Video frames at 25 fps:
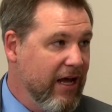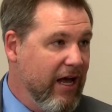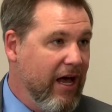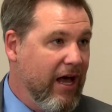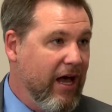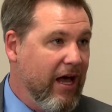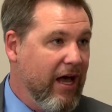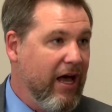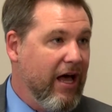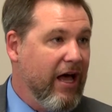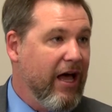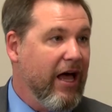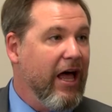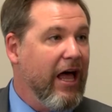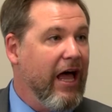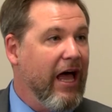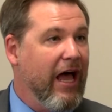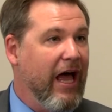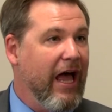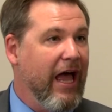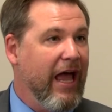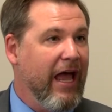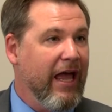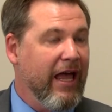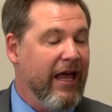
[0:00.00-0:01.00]

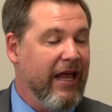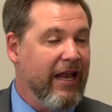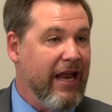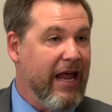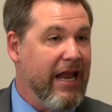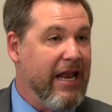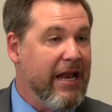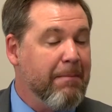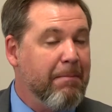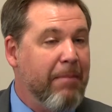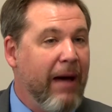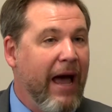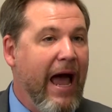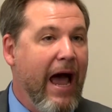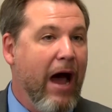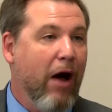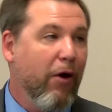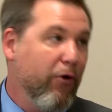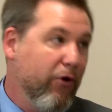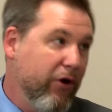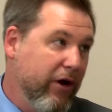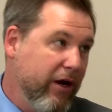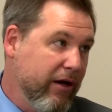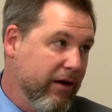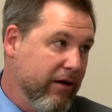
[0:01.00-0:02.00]
and
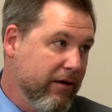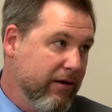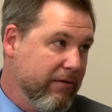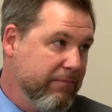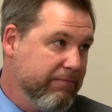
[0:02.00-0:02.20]
empowering